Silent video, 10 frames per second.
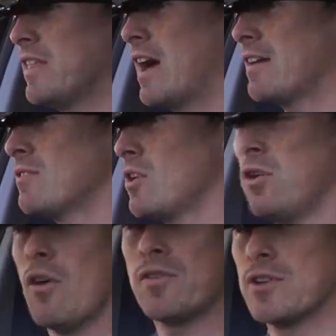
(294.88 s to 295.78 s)
that
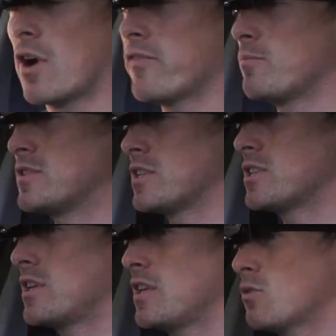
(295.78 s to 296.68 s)
lofty driving
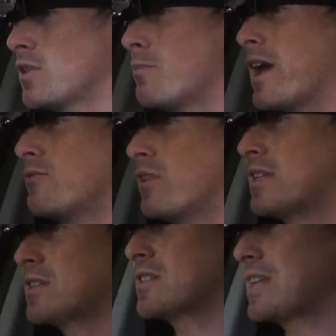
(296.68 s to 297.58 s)
position is one of the main
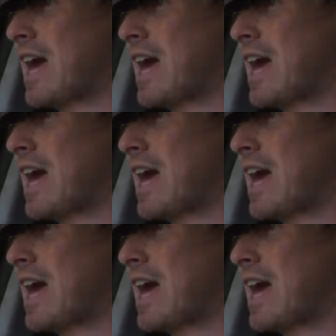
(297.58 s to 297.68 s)
reasons to